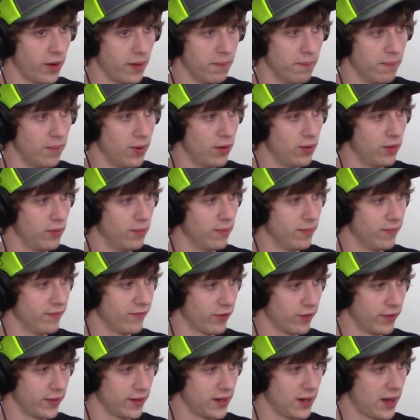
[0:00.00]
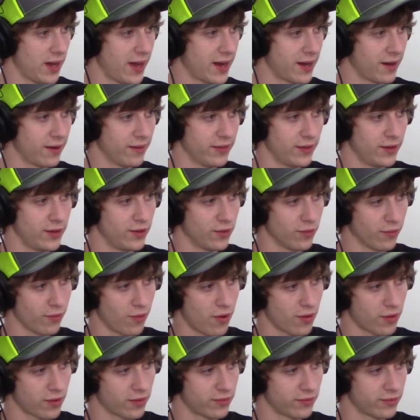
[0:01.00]
and then boom for the tiger, and then you're
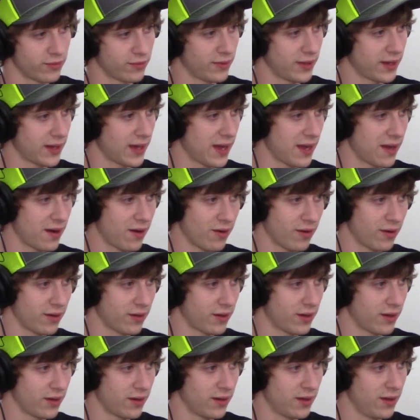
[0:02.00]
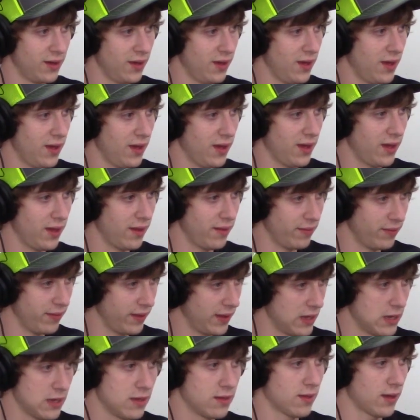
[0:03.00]
walking through like Antarctica, and
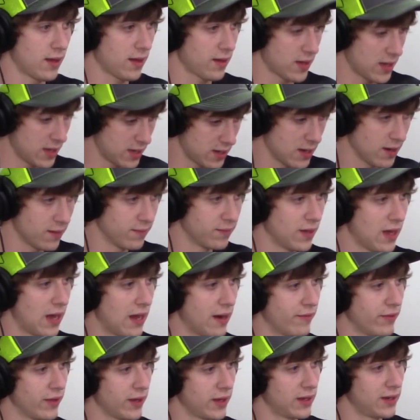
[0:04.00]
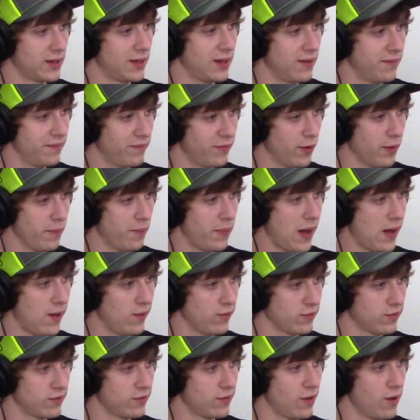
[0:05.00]
he's like he comes out of like a ten foot
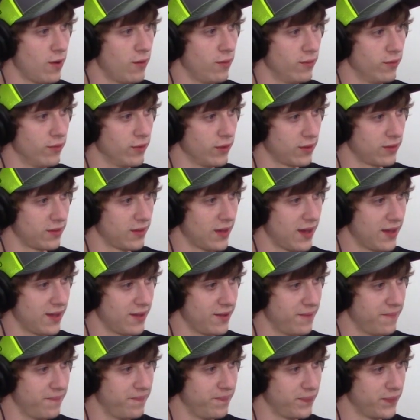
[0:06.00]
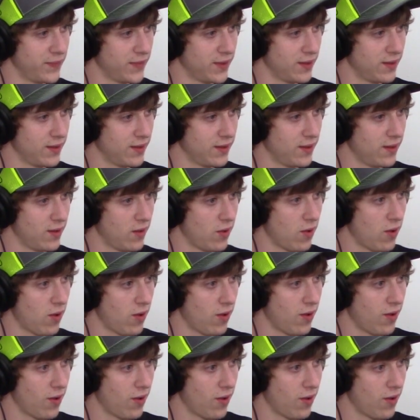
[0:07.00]
pile of snow. You know how aggressive a polar bear in Antarctica